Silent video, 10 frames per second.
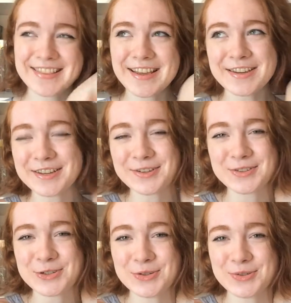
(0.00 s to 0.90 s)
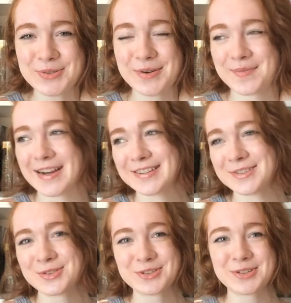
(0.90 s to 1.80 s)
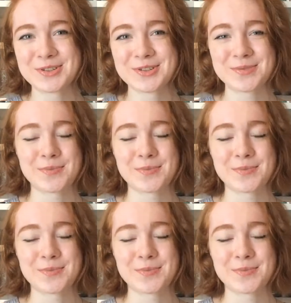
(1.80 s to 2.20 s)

Thank you to my soldiers,